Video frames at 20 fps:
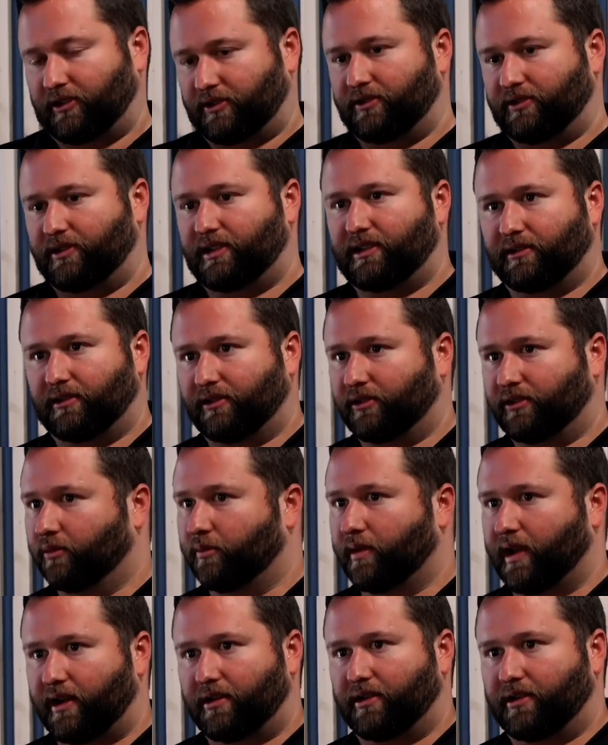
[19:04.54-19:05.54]
need a little
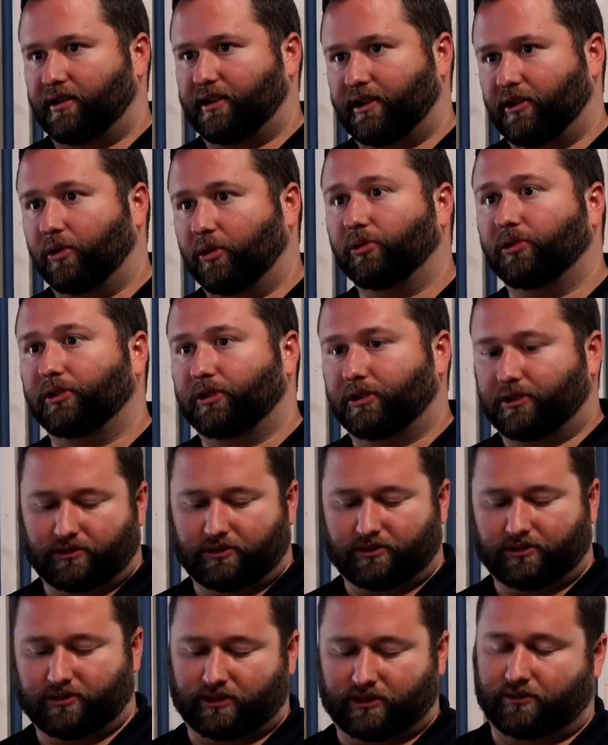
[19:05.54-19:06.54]
battery holder
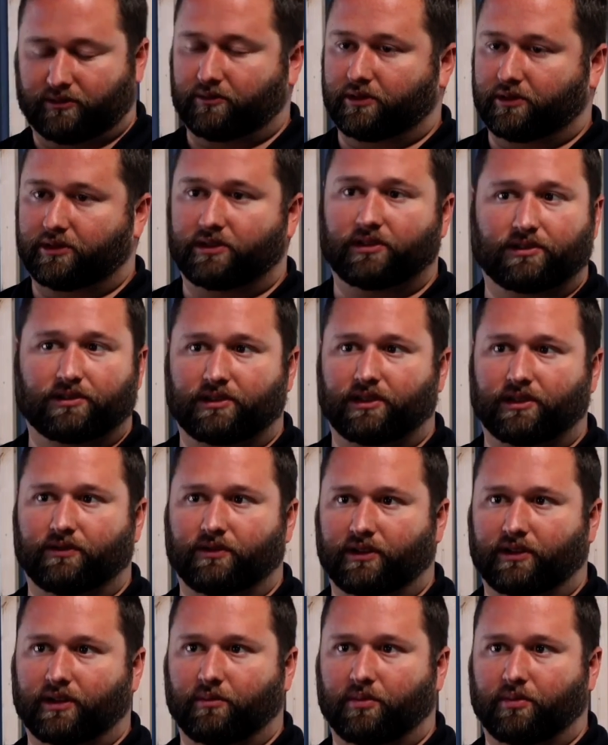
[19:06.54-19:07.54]
and with just
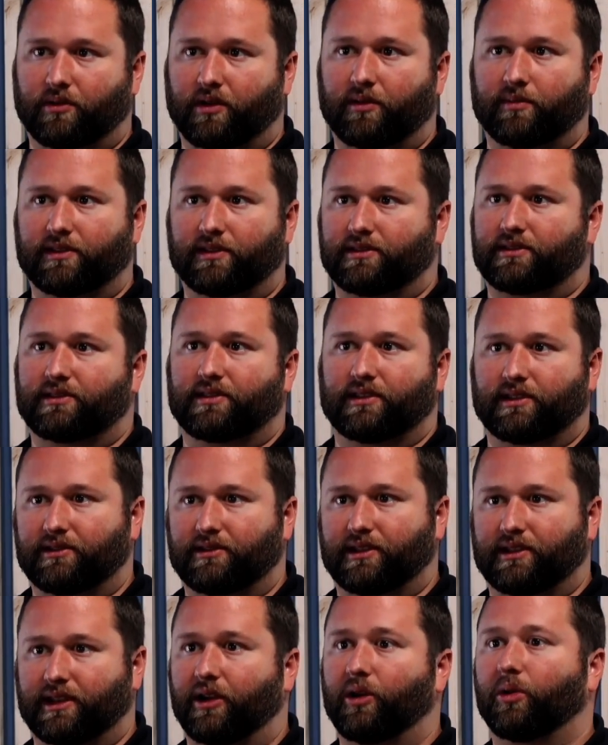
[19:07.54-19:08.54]
different compartments that
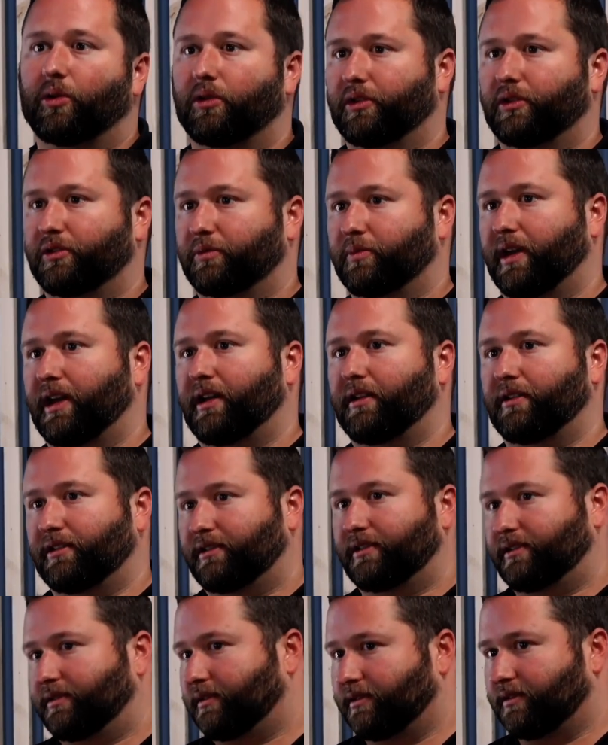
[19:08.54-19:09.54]
hold those
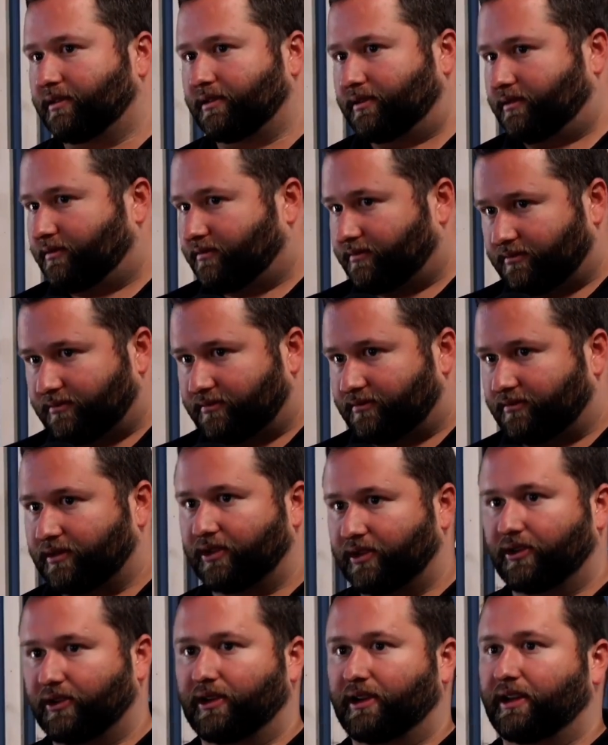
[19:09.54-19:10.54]
batteries because you're
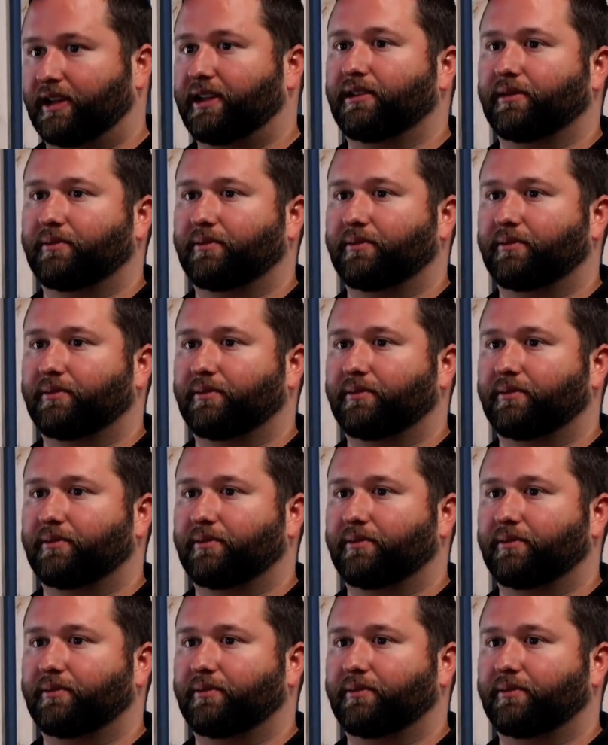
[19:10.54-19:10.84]
going to need them.